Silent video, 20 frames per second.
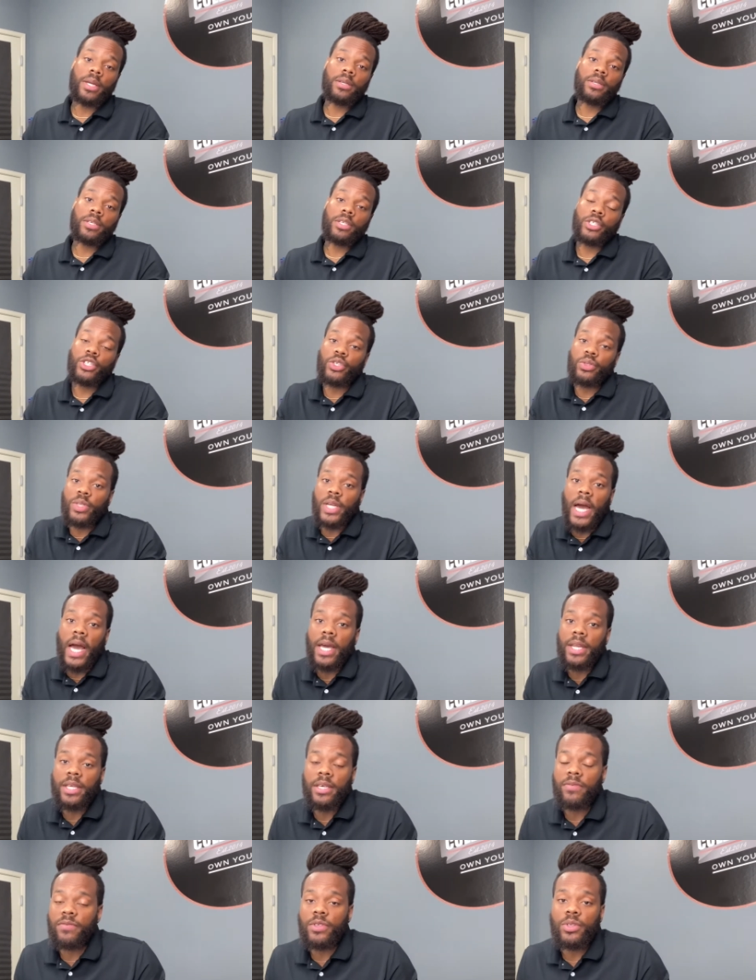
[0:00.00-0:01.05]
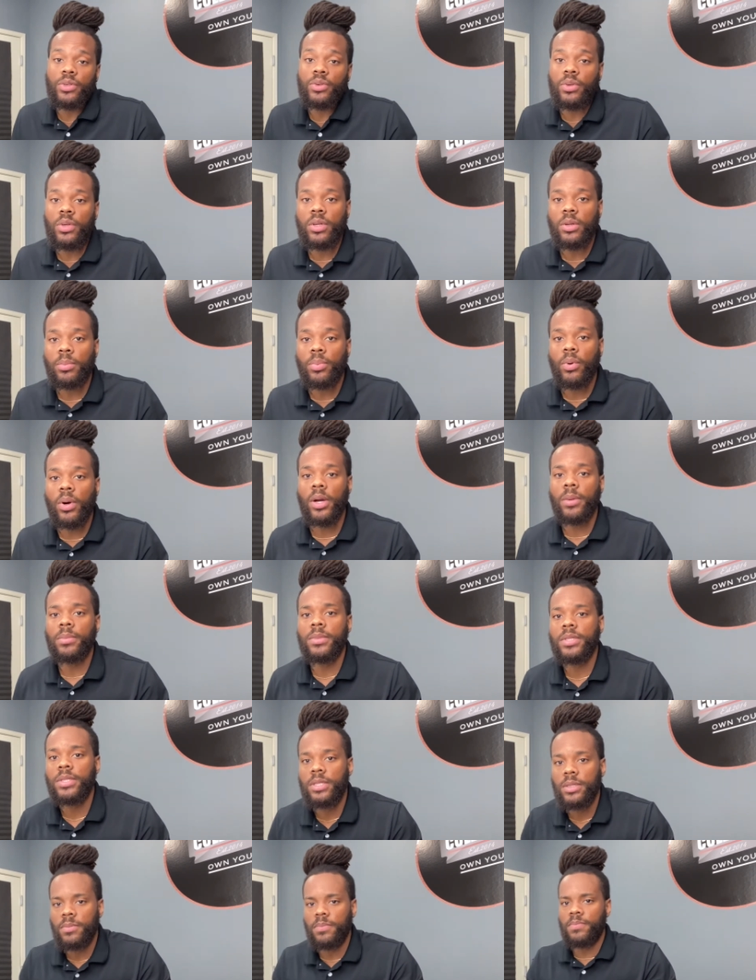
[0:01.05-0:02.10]
Because you're not even doing
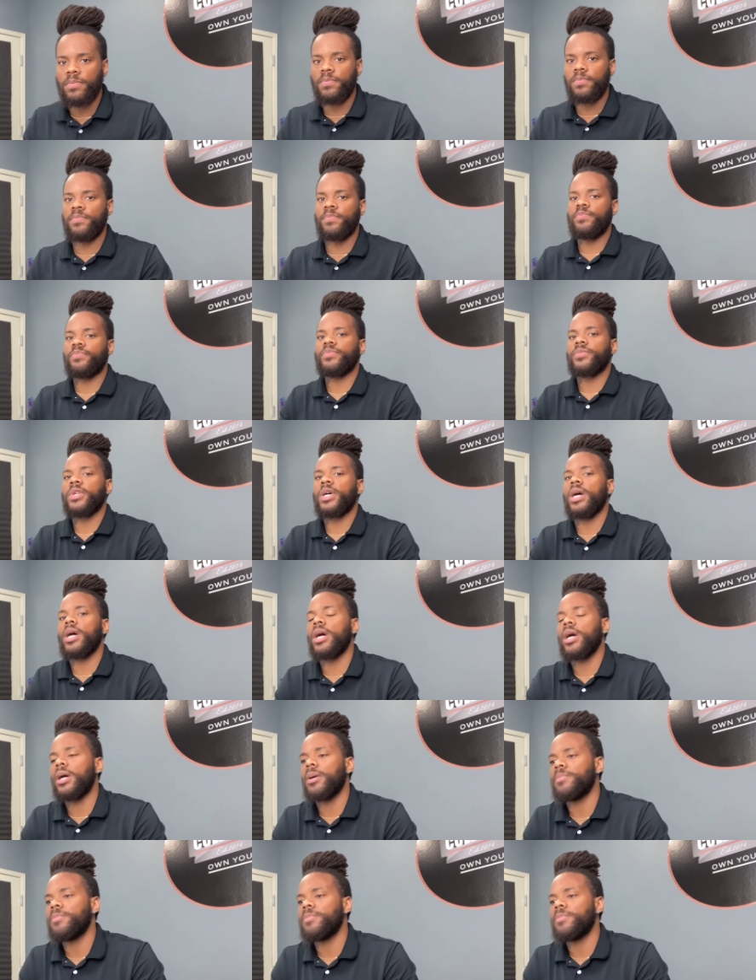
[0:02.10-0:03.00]
appointments. I